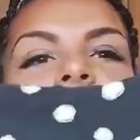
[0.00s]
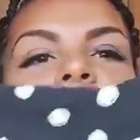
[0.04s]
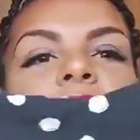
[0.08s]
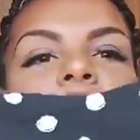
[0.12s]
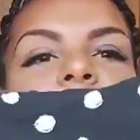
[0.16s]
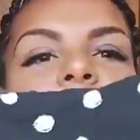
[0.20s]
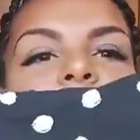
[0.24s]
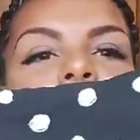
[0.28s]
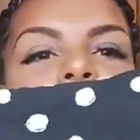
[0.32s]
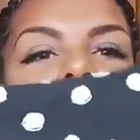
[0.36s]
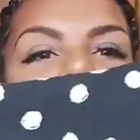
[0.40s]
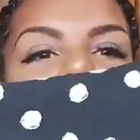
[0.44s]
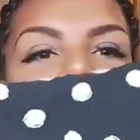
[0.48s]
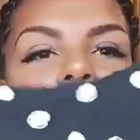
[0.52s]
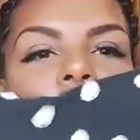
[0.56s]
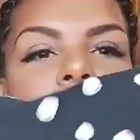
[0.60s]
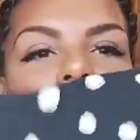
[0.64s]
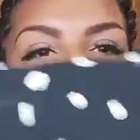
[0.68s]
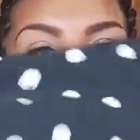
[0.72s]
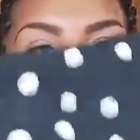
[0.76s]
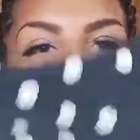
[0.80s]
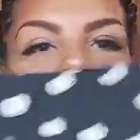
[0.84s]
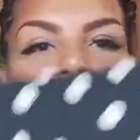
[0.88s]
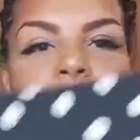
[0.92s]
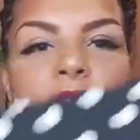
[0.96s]
sleeves
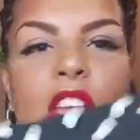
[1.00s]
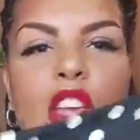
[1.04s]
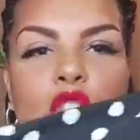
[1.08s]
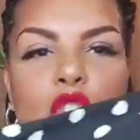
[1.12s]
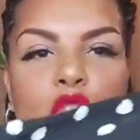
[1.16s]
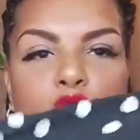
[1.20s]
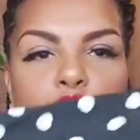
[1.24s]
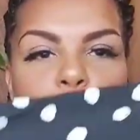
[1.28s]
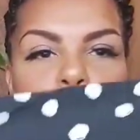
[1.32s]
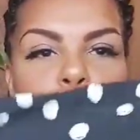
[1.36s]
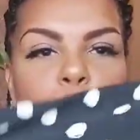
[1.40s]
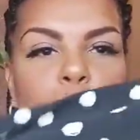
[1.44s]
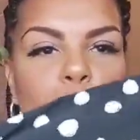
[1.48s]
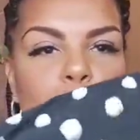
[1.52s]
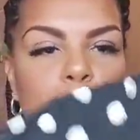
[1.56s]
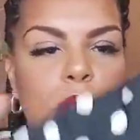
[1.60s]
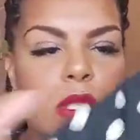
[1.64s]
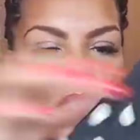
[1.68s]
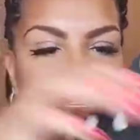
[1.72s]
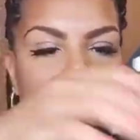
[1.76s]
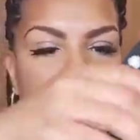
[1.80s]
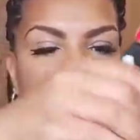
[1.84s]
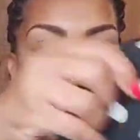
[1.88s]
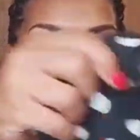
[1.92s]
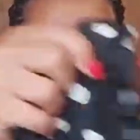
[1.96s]
here, but they're
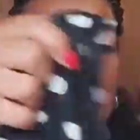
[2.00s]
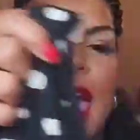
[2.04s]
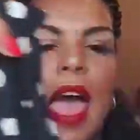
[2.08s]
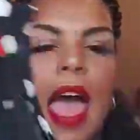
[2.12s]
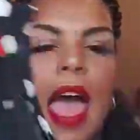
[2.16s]
short,